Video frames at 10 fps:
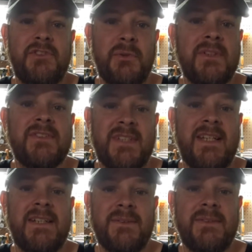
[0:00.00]
do his
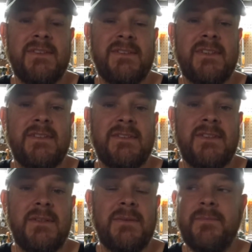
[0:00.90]
thing on these guns.
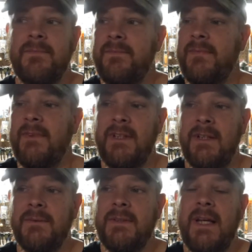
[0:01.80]
So
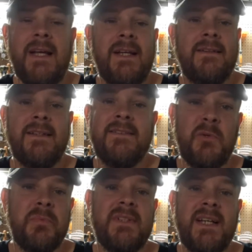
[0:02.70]
these
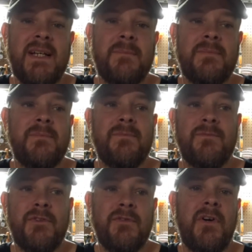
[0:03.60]
open top
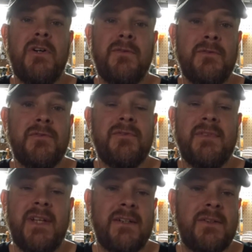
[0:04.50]
revolvers
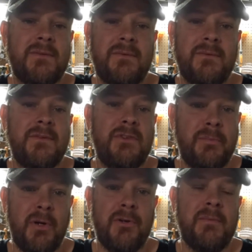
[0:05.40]
that
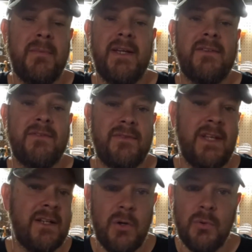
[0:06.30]
Uberti makes,
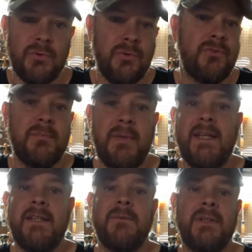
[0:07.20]
that Colt used to
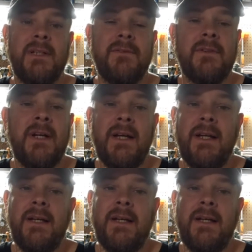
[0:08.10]
make, whatever,